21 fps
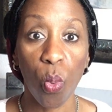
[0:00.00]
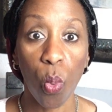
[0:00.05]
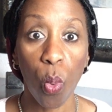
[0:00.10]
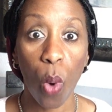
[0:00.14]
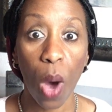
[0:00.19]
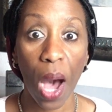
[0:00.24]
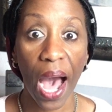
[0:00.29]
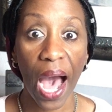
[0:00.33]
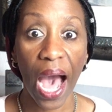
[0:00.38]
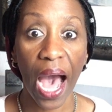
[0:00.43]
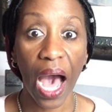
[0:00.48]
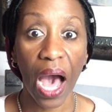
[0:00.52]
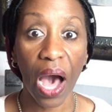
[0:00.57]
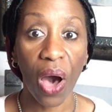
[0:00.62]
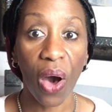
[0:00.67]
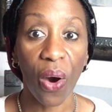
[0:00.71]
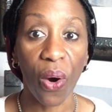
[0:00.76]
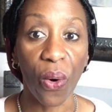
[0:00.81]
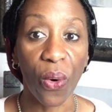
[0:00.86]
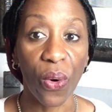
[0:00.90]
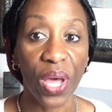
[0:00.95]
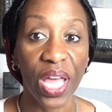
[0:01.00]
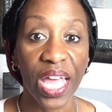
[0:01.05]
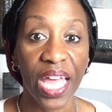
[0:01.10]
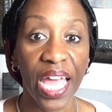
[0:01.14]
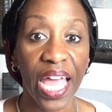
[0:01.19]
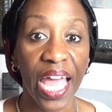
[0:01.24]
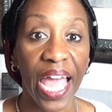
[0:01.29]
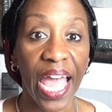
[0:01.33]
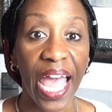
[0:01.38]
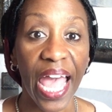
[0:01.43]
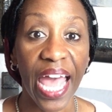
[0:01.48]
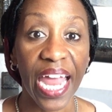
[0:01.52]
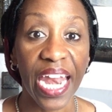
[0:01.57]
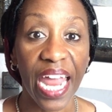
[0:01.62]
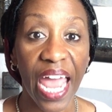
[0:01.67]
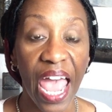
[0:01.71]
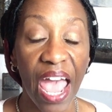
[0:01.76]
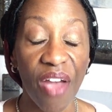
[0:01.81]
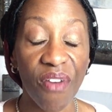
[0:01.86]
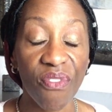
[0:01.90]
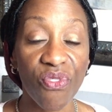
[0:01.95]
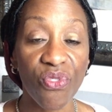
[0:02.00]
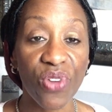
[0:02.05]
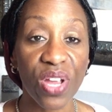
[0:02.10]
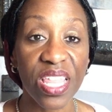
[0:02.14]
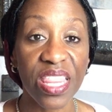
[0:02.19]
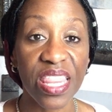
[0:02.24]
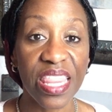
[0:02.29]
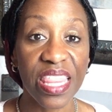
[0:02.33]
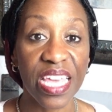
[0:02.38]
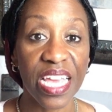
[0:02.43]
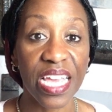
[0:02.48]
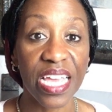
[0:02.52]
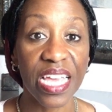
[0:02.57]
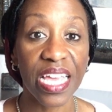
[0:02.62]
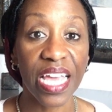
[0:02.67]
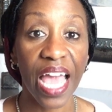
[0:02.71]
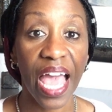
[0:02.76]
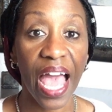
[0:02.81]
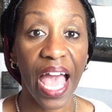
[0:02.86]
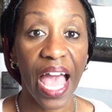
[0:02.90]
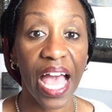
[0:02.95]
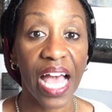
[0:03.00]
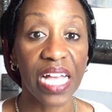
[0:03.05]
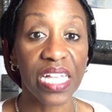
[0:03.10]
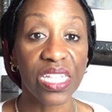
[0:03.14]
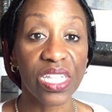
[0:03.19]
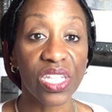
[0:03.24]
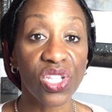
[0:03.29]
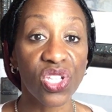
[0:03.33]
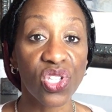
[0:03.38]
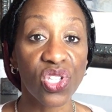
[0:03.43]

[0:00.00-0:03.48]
Wow. And everything has